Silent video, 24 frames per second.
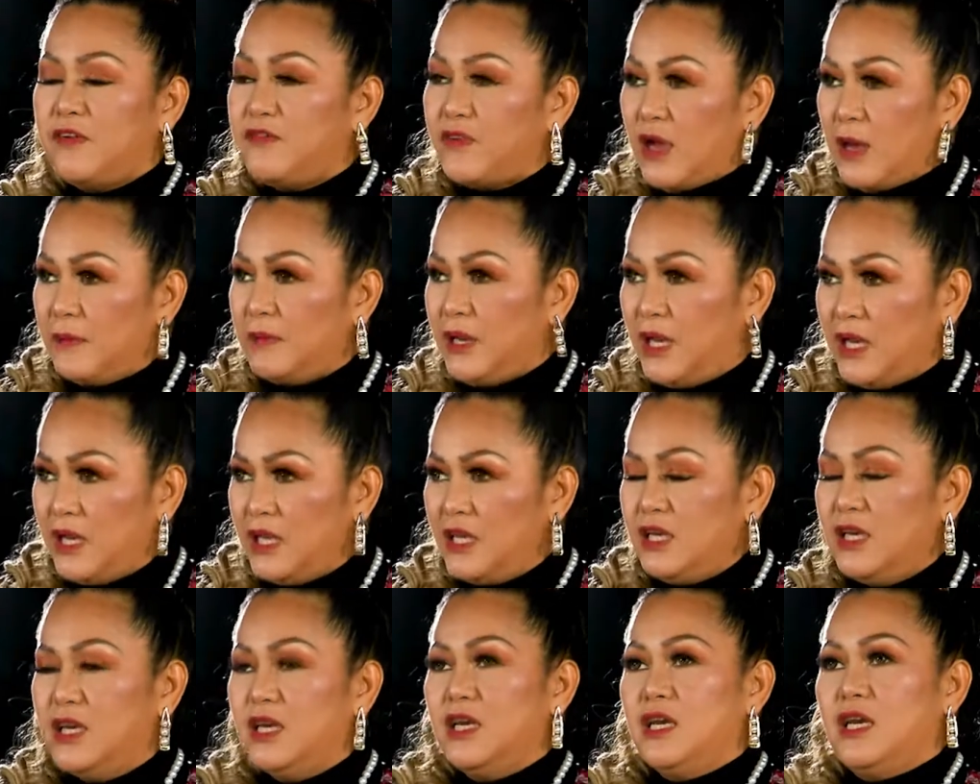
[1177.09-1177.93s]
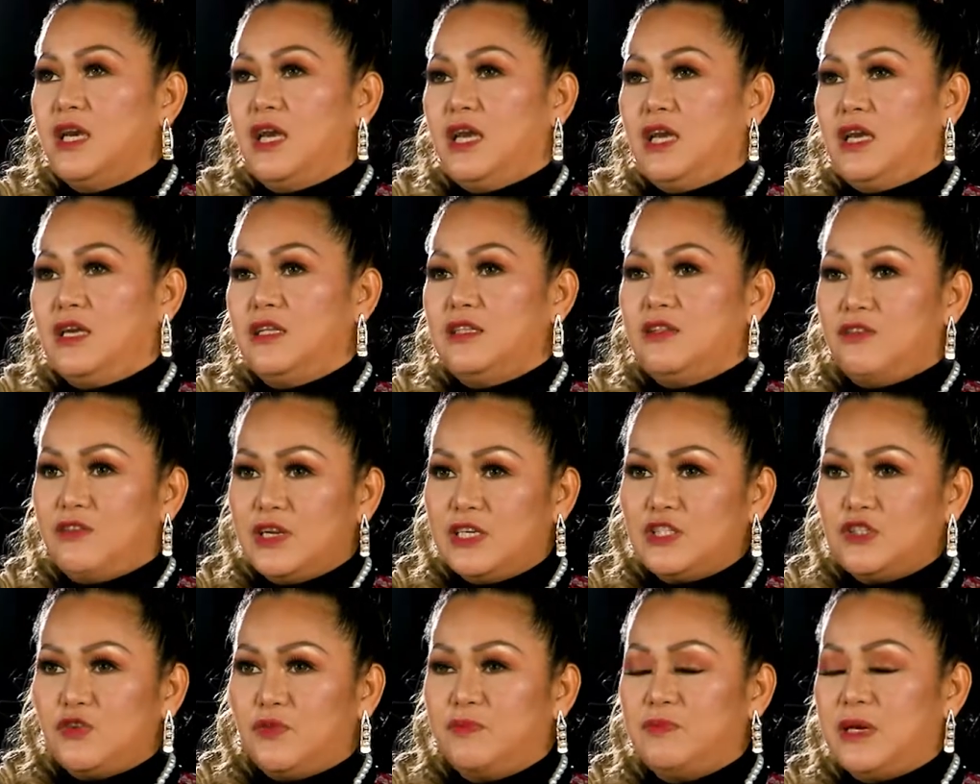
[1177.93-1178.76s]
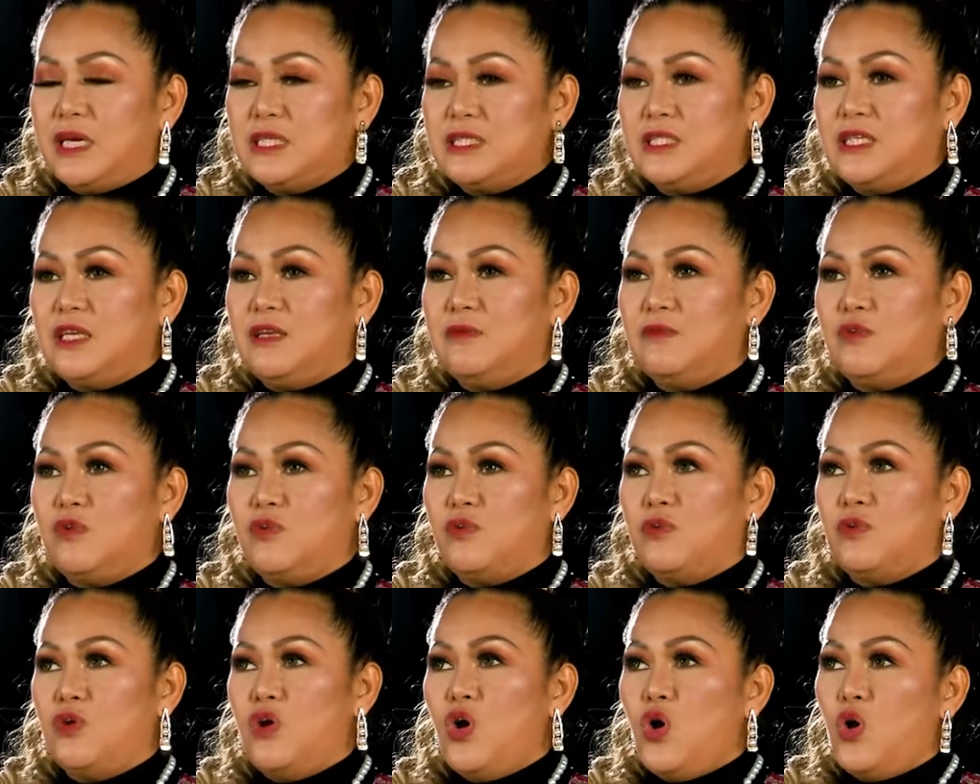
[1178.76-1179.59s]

family and the rest of my team. Kung